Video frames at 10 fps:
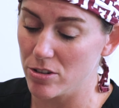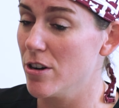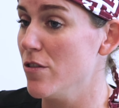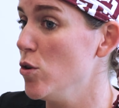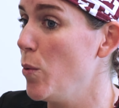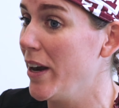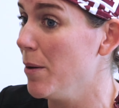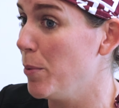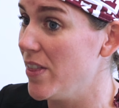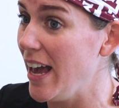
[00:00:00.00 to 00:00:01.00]
or you wake
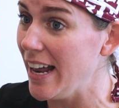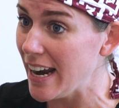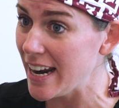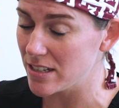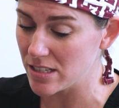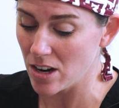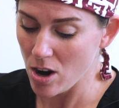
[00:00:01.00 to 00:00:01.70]
up with headaches,